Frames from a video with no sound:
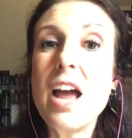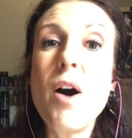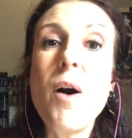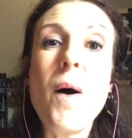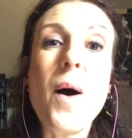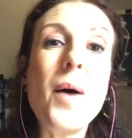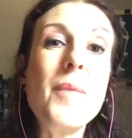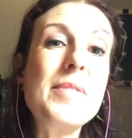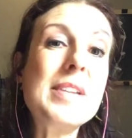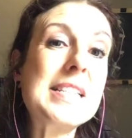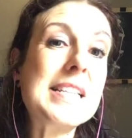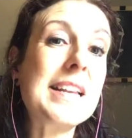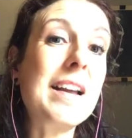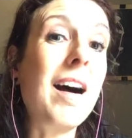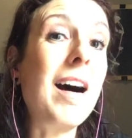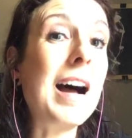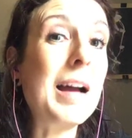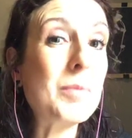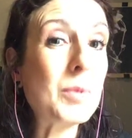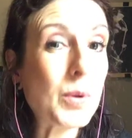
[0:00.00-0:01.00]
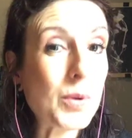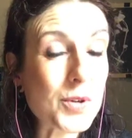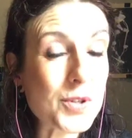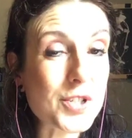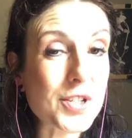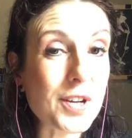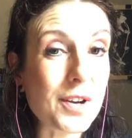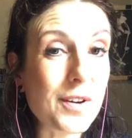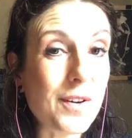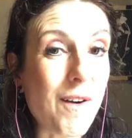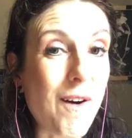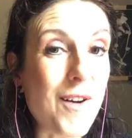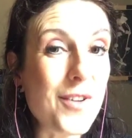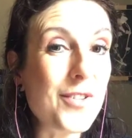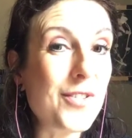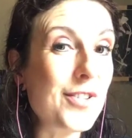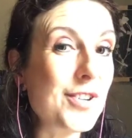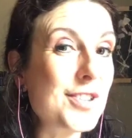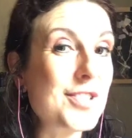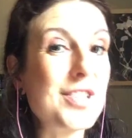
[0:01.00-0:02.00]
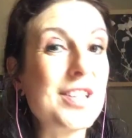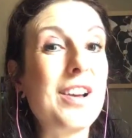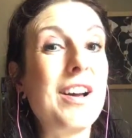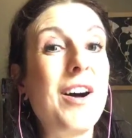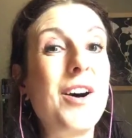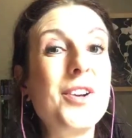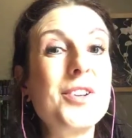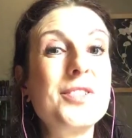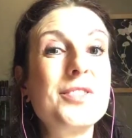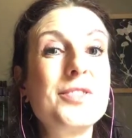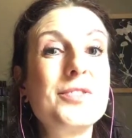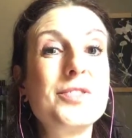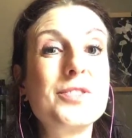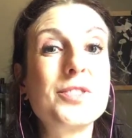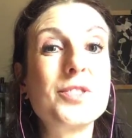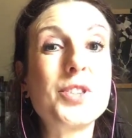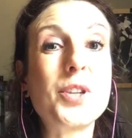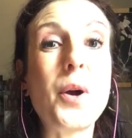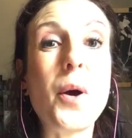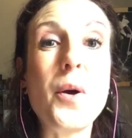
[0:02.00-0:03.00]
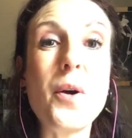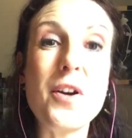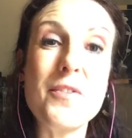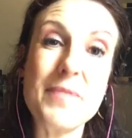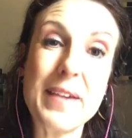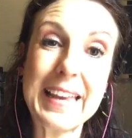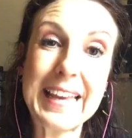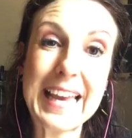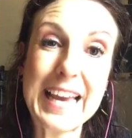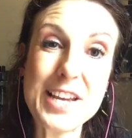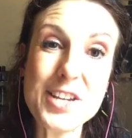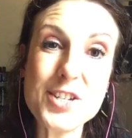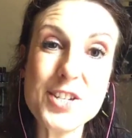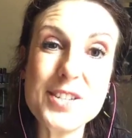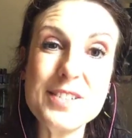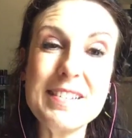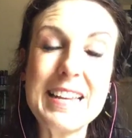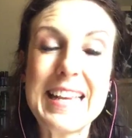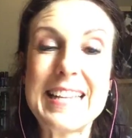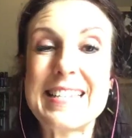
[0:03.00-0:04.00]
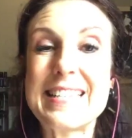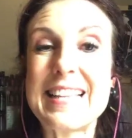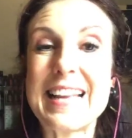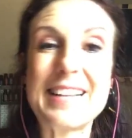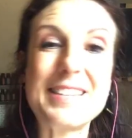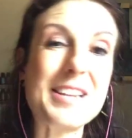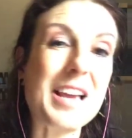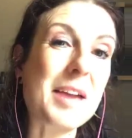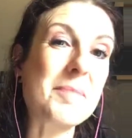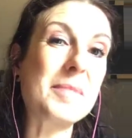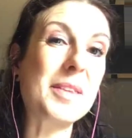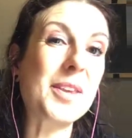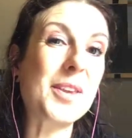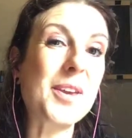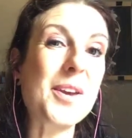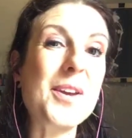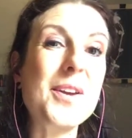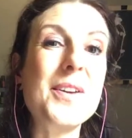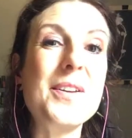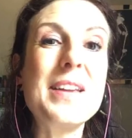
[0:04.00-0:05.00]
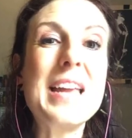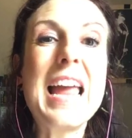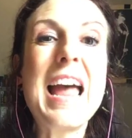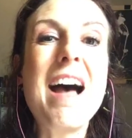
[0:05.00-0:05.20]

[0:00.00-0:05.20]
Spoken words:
obviously I'm also en route to go on vacation. It's that time of the year.